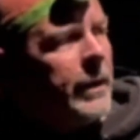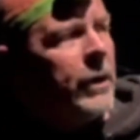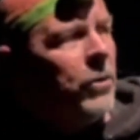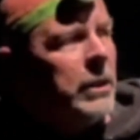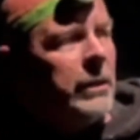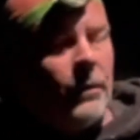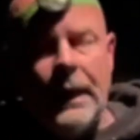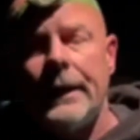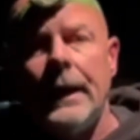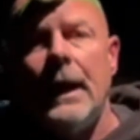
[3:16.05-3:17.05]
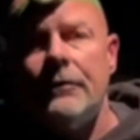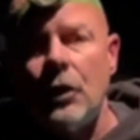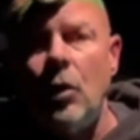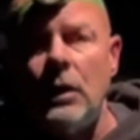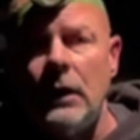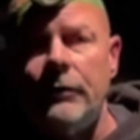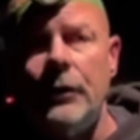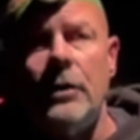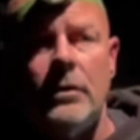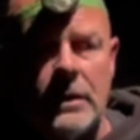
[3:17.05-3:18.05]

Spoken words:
I go a little, well, I'm gonna have to go a little further.